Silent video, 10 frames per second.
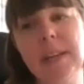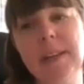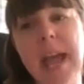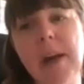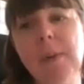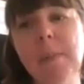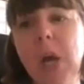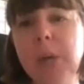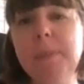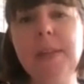And now I'm
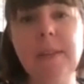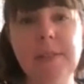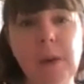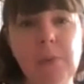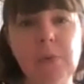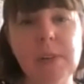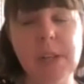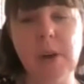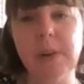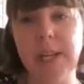hoping that that will
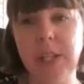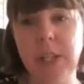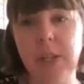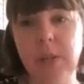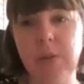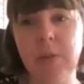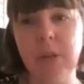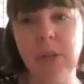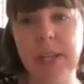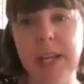result in you
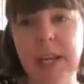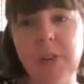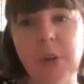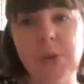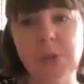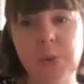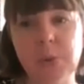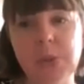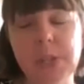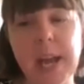looking at those
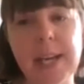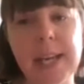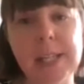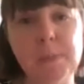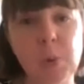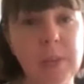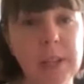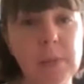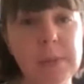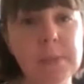thoughts and exploring
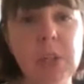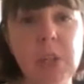them with some